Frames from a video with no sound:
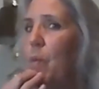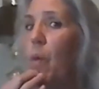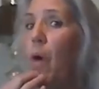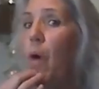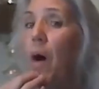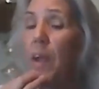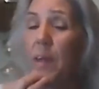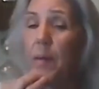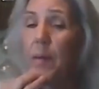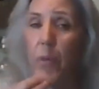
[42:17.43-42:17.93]

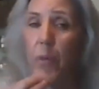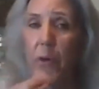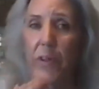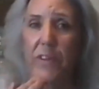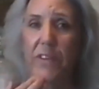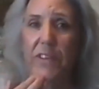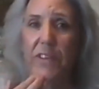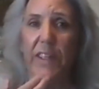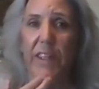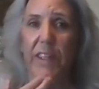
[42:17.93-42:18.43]
wanting more,
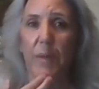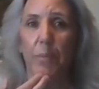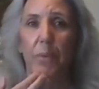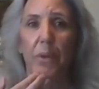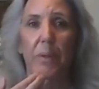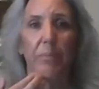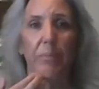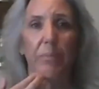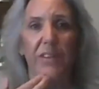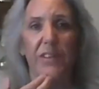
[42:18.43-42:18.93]
it's going to
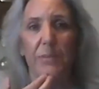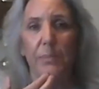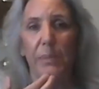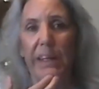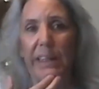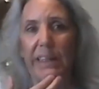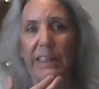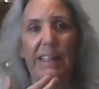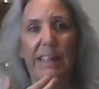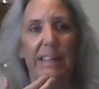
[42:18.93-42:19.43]
bring me to
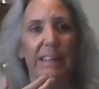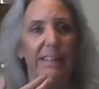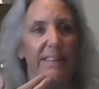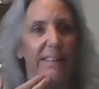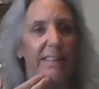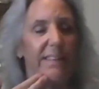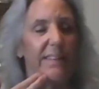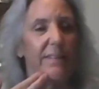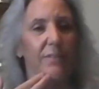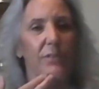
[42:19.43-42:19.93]
my
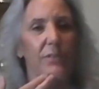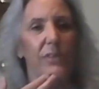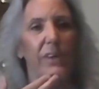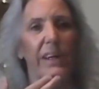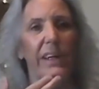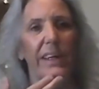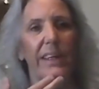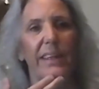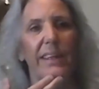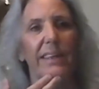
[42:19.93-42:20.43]
knees,
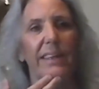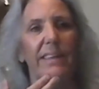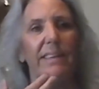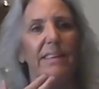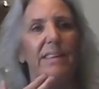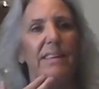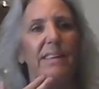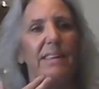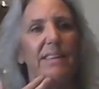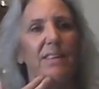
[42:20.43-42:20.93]
right?
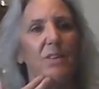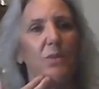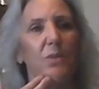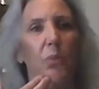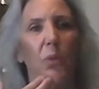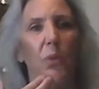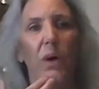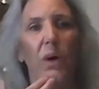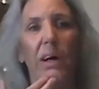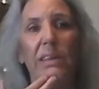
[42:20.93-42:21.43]
It's it's
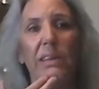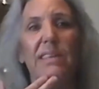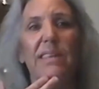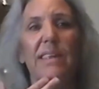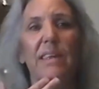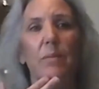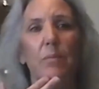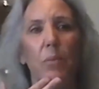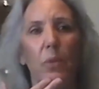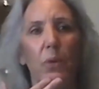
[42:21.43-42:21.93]

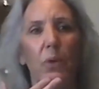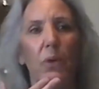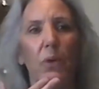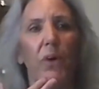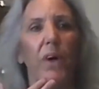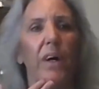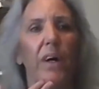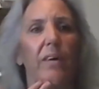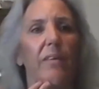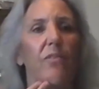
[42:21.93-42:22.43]
wanting
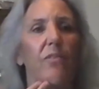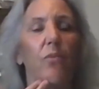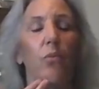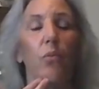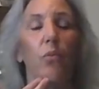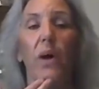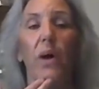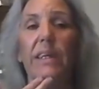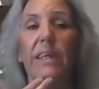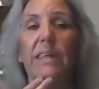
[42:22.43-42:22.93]
more of
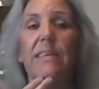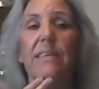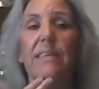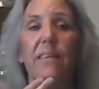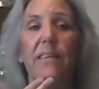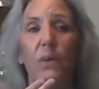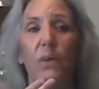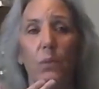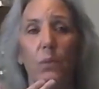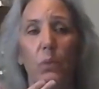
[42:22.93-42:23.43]
what is
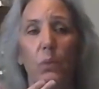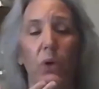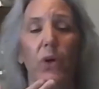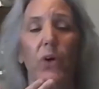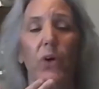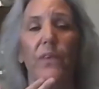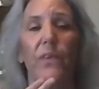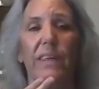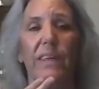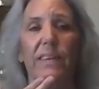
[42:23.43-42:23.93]
in the
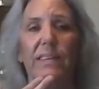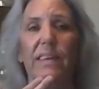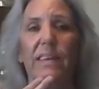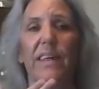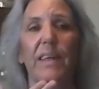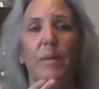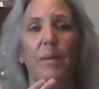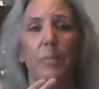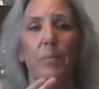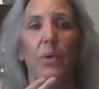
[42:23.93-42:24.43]
world that's
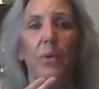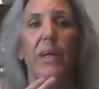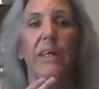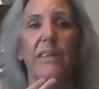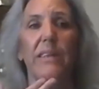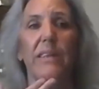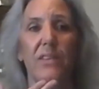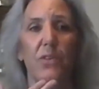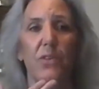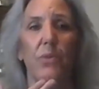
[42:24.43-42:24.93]
going to
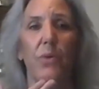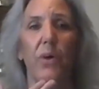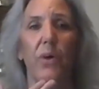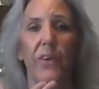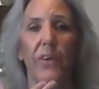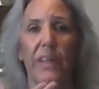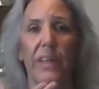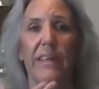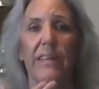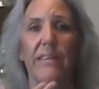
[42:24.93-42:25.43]
bring us to
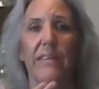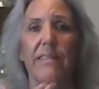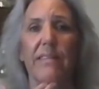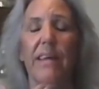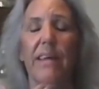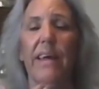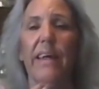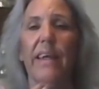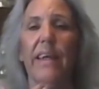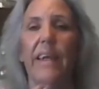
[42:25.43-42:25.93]
our
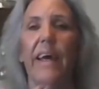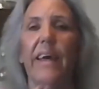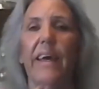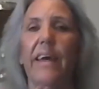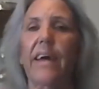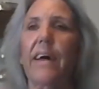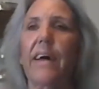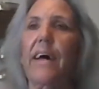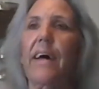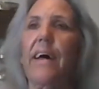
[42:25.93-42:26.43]
knees. And
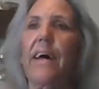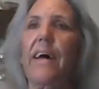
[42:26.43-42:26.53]
I